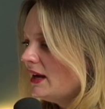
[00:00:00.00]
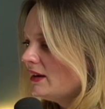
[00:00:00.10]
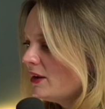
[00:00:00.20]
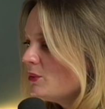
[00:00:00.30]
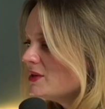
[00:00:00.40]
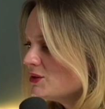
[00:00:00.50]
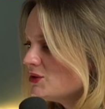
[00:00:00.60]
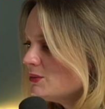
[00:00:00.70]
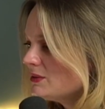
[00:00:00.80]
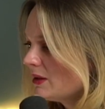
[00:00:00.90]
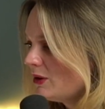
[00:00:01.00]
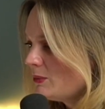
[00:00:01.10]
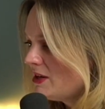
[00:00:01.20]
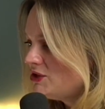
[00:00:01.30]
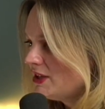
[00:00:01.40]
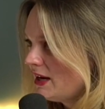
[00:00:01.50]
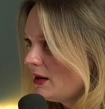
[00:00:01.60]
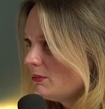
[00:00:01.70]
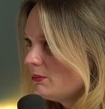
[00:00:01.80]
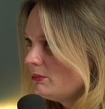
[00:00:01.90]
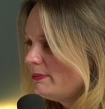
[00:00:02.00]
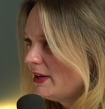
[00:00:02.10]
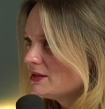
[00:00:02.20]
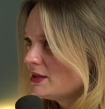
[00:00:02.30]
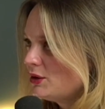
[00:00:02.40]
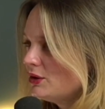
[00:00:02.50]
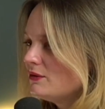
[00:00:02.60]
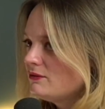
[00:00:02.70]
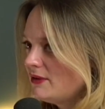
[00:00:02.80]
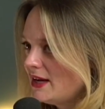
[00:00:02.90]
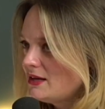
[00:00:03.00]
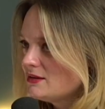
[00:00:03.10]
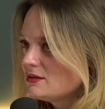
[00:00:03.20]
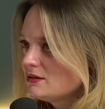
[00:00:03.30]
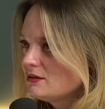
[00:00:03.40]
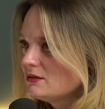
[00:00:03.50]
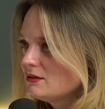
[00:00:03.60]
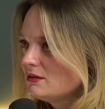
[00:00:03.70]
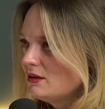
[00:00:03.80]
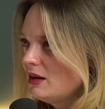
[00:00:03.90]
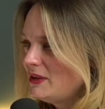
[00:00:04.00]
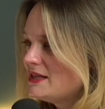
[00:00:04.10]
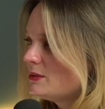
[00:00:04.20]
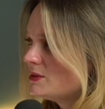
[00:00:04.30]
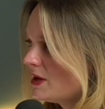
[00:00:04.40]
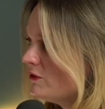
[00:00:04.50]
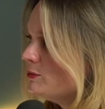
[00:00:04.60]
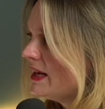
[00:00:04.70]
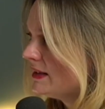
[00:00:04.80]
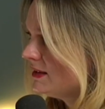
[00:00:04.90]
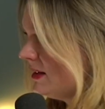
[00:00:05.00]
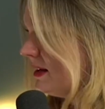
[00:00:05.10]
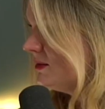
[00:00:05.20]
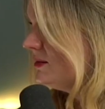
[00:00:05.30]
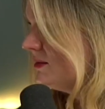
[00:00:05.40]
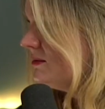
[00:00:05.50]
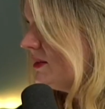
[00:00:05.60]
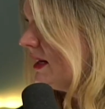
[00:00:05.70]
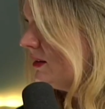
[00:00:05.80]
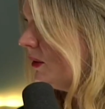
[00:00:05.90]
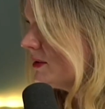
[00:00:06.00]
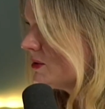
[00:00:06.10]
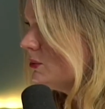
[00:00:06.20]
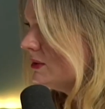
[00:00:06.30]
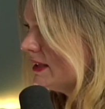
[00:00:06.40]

And I always assumed I would home educate because I couldn't find a place I was comfortable at, like a kid going to school